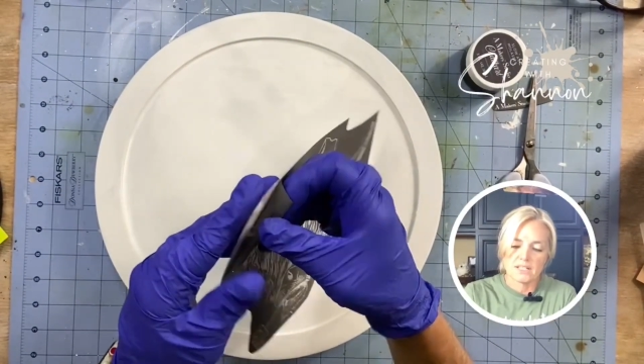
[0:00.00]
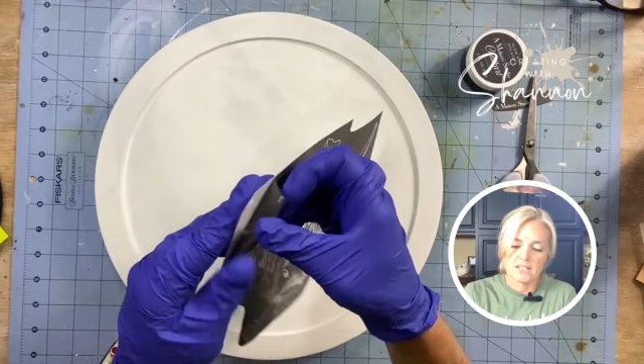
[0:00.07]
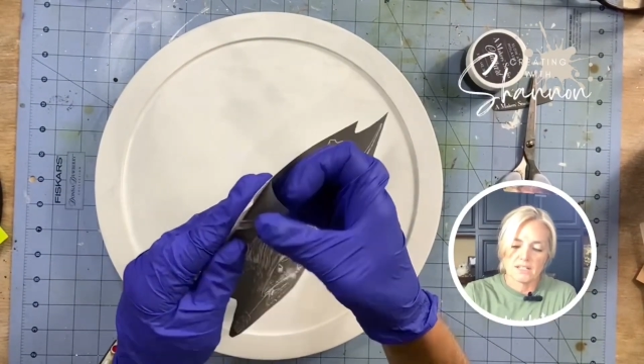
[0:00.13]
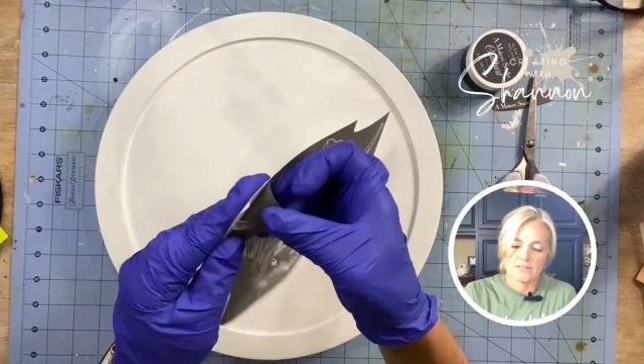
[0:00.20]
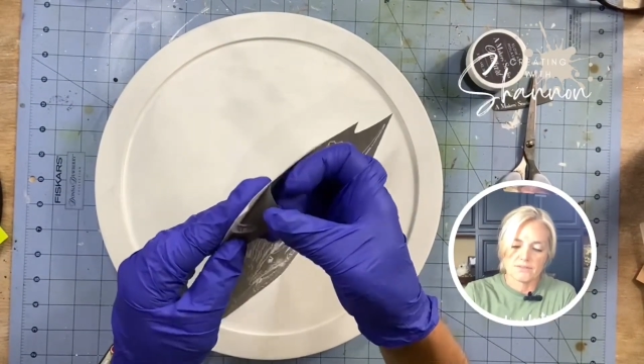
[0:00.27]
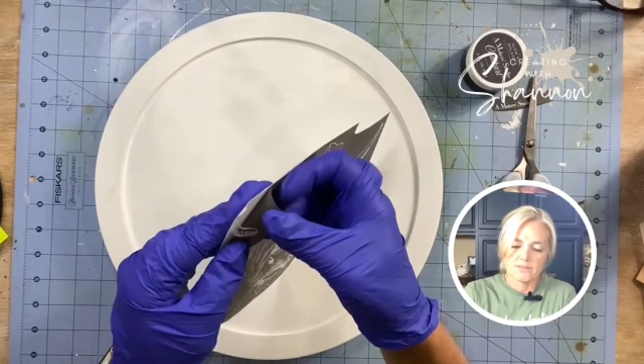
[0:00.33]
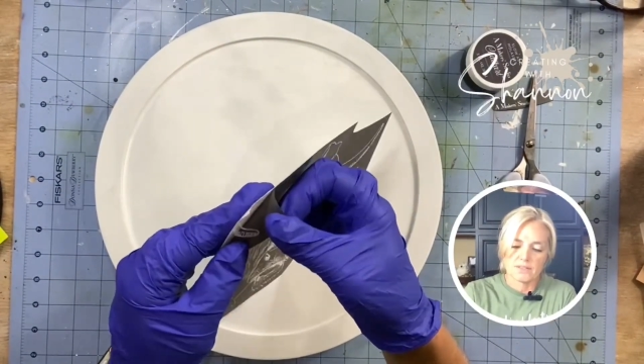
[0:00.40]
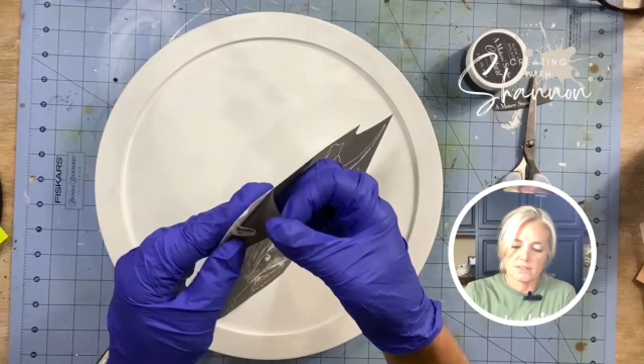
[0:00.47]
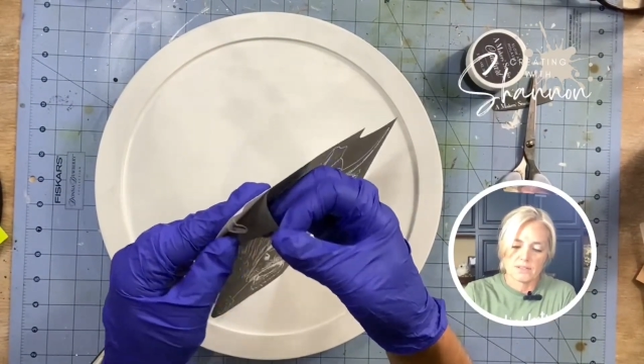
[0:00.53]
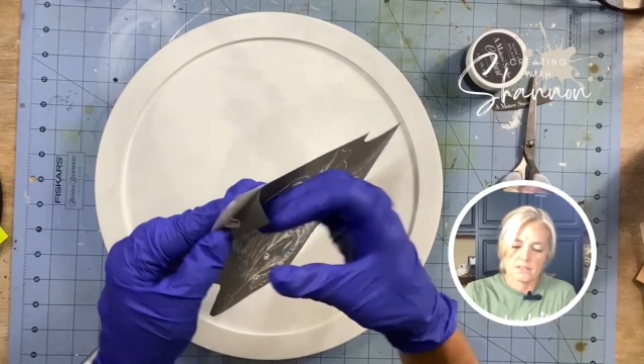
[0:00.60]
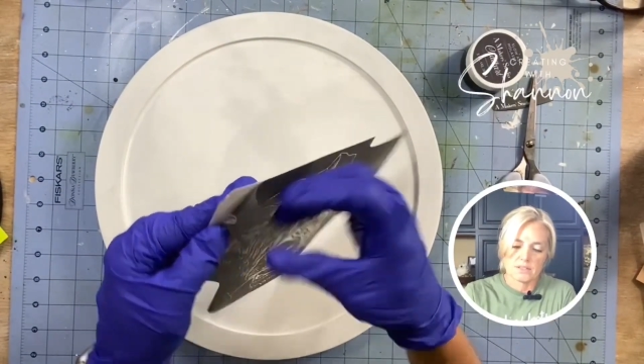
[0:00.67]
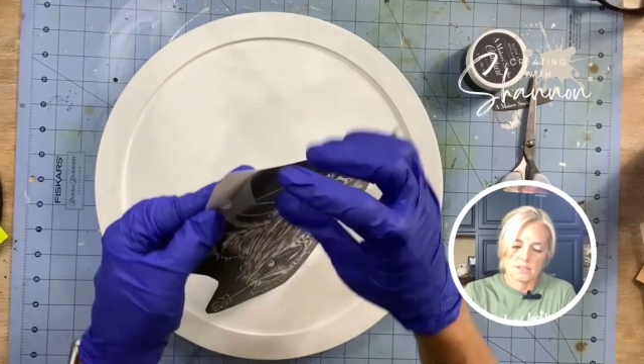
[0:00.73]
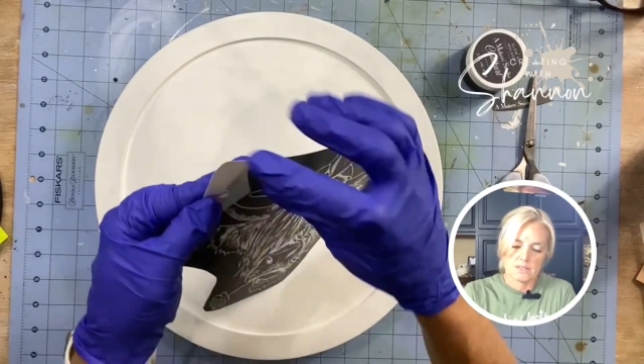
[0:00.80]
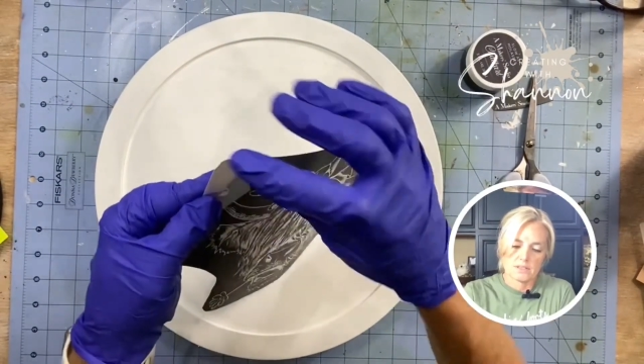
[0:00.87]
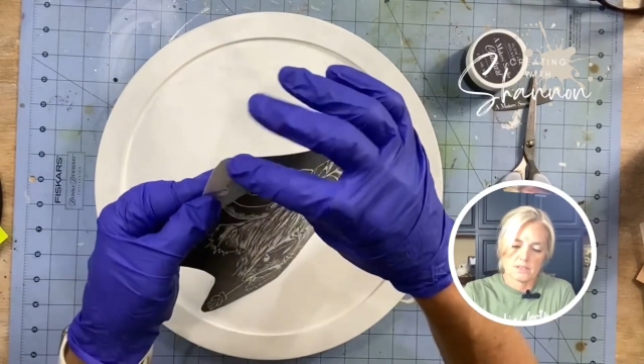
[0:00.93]
off
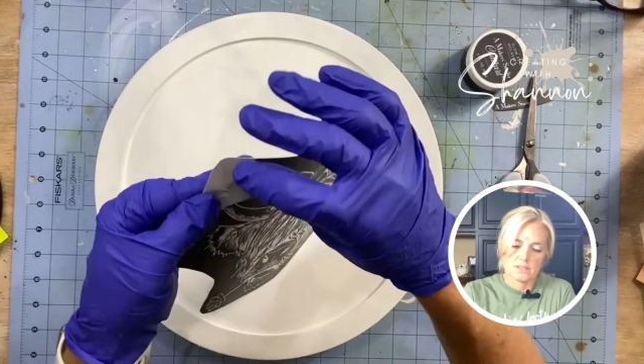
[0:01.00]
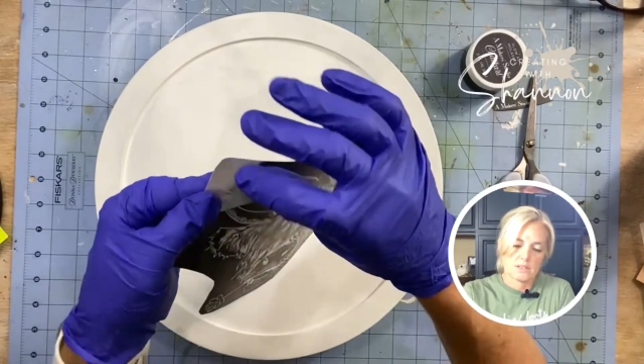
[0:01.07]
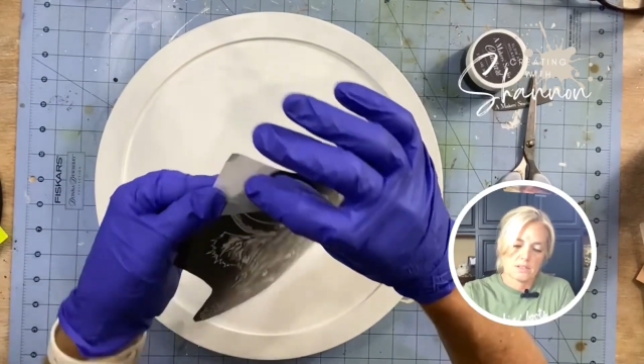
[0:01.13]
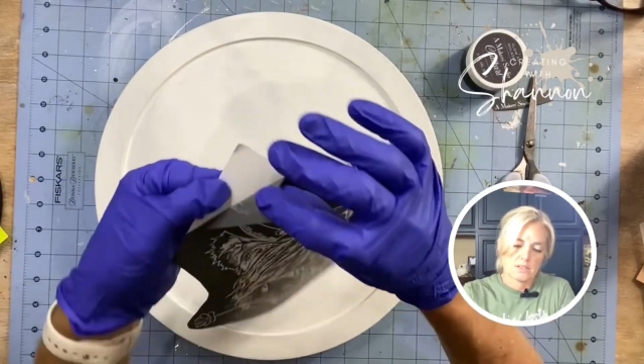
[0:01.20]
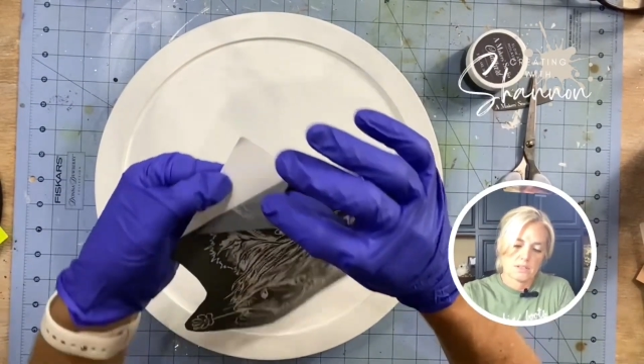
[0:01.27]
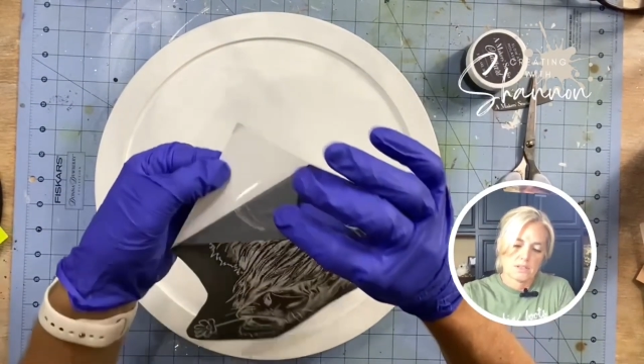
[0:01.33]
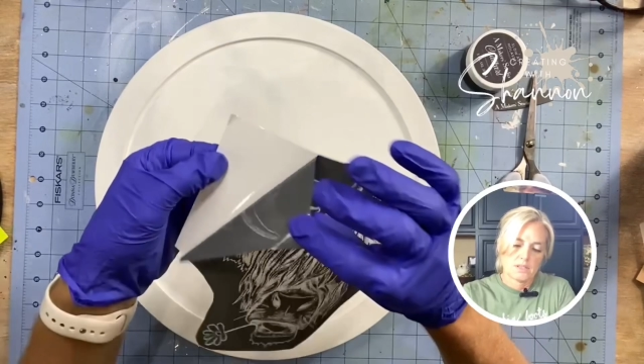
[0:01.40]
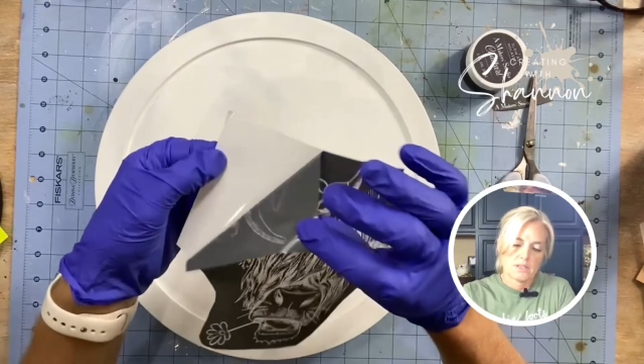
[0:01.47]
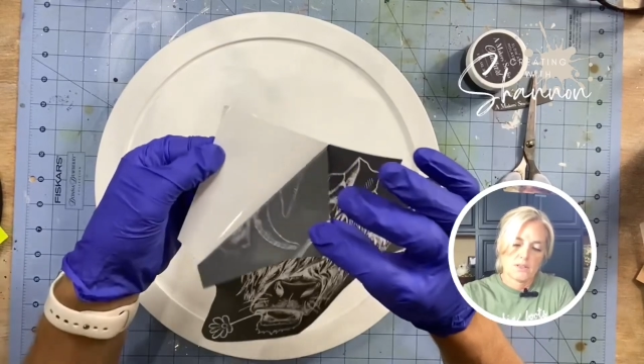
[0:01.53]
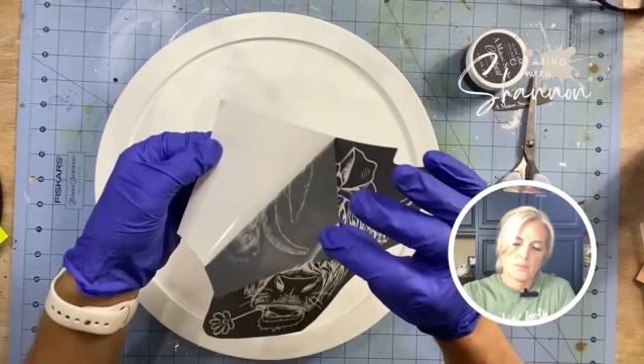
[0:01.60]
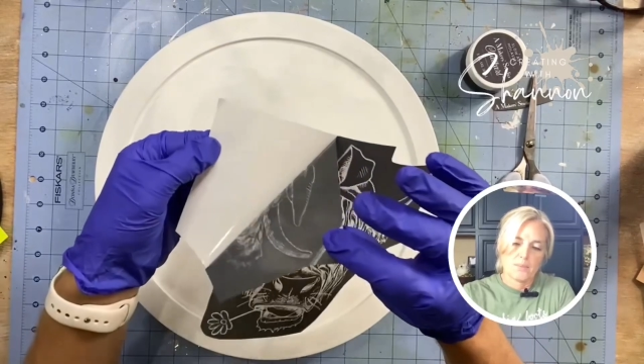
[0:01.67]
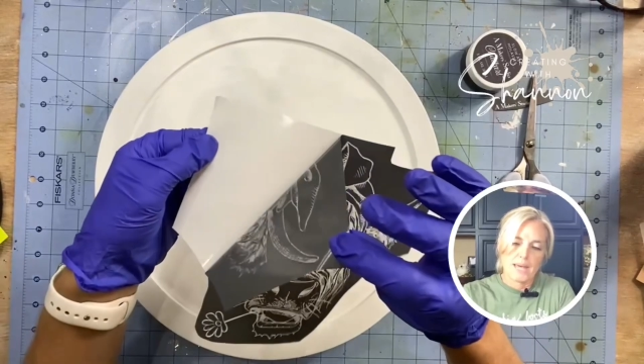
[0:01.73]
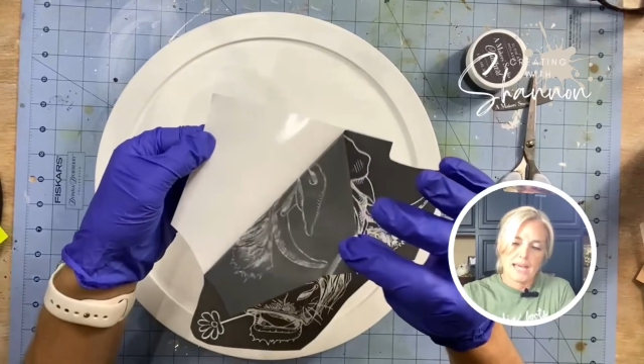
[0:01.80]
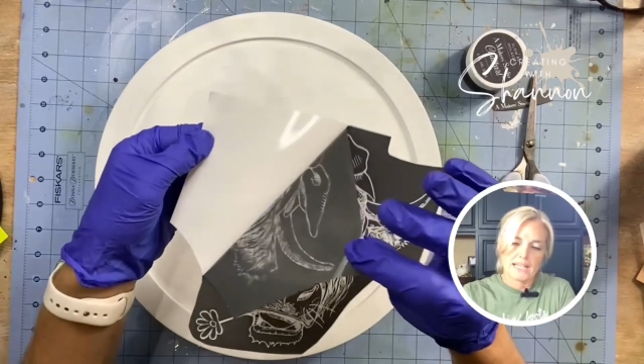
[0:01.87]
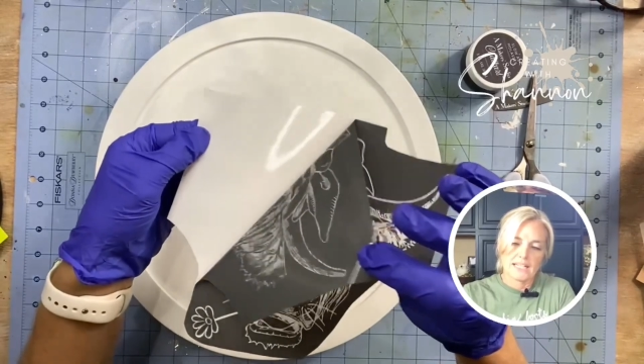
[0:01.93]
the
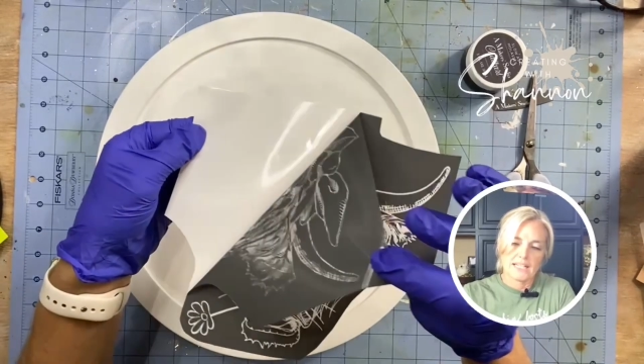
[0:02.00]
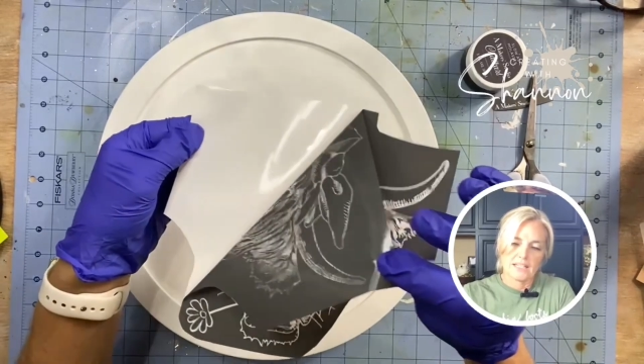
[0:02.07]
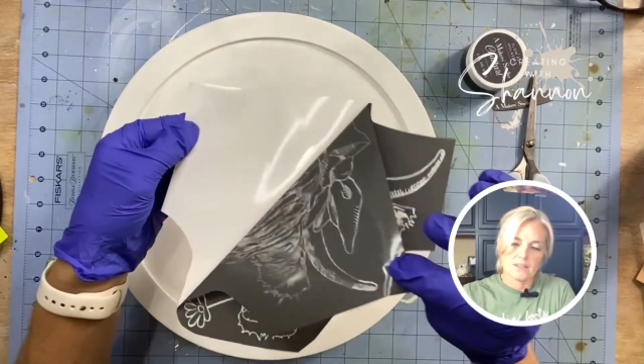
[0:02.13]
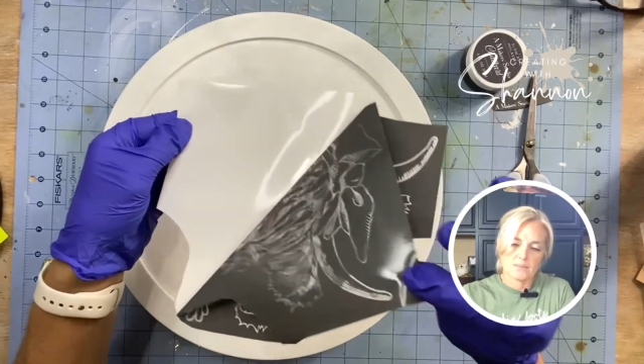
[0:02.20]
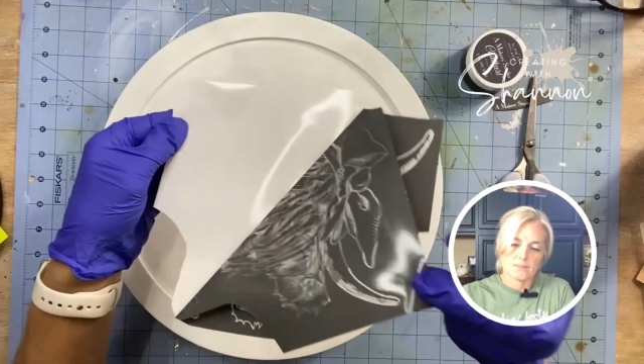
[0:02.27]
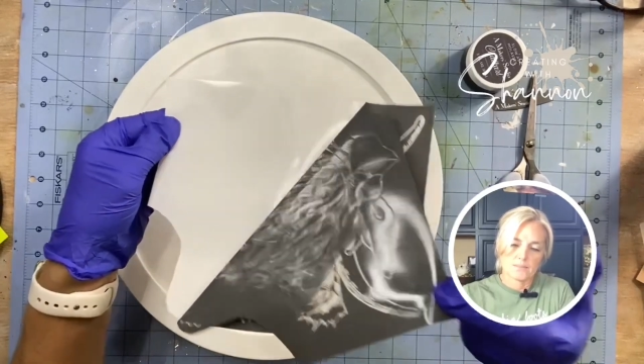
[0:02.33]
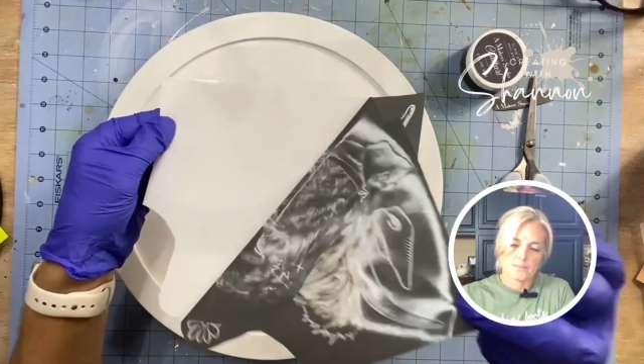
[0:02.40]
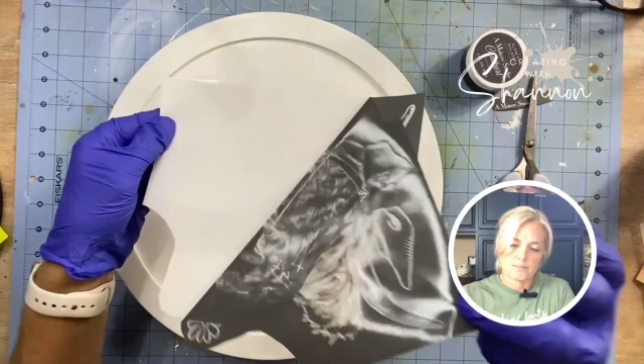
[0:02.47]
backing.